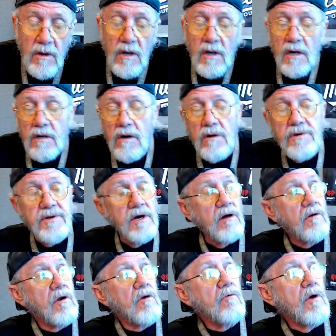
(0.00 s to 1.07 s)

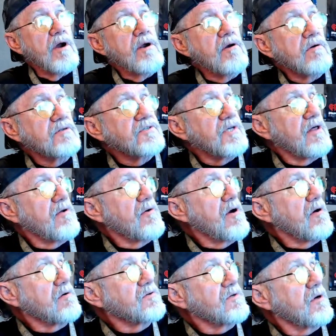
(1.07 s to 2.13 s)
cartel right here in southern
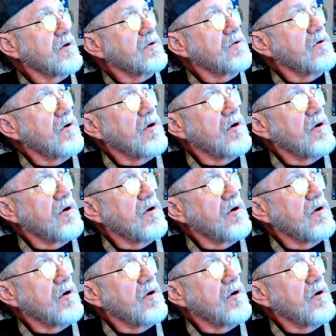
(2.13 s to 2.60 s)
Arizona, 200